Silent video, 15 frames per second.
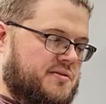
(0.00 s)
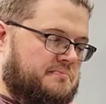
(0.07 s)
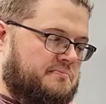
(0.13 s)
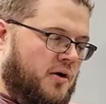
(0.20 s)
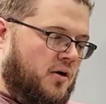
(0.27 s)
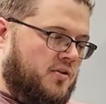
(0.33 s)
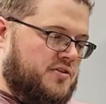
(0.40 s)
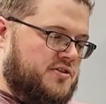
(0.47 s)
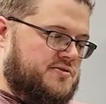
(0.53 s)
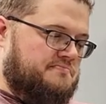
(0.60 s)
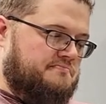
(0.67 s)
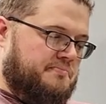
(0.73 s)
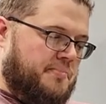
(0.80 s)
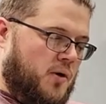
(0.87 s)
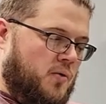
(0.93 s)
to polished
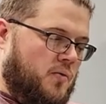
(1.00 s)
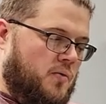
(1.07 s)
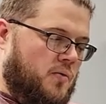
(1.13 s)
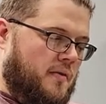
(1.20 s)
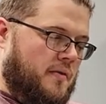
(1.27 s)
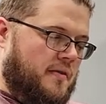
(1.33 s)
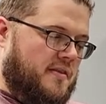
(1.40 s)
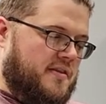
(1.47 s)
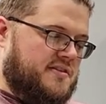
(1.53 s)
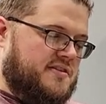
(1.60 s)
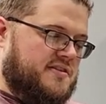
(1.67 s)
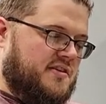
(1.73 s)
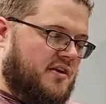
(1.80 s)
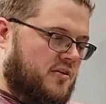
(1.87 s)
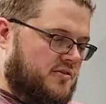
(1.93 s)
bone, the
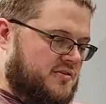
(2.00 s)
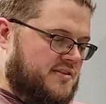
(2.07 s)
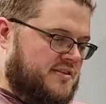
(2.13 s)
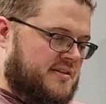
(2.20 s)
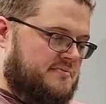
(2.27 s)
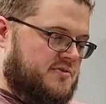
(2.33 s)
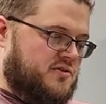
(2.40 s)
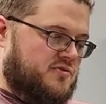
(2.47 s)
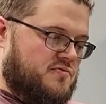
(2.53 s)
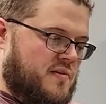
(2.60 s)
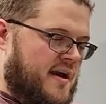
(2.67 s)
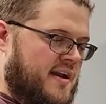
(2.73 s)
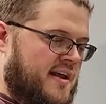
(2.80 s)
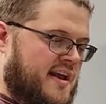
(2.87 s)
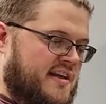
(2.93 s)
skull seemed to
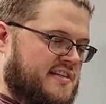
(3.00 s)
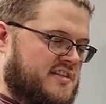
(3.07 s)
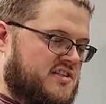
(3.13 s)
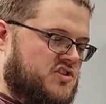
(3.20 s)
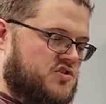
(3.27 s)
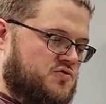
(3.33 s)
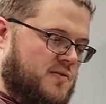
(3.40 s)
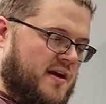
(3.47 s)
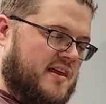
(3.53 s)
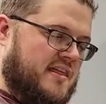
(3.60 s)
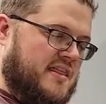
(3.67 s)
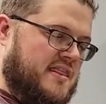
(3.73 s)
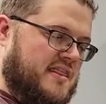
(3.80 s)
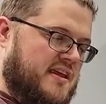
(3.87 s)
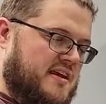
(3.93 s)
radiate
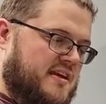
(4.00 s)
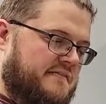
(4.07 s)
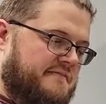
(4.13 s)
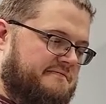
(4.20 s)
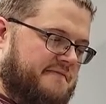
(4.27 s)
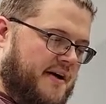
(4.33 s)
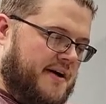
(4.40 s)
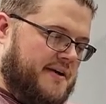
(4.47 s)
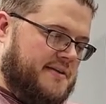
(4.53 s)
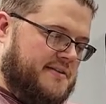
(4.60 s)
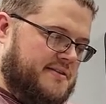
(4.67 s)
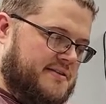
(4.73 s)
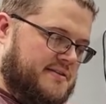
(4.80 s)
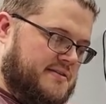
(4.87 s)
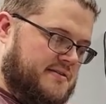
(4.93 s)
strength and
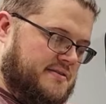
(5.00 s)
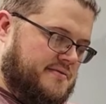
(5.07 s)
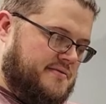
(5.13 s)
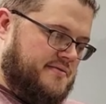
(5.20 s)
defiance.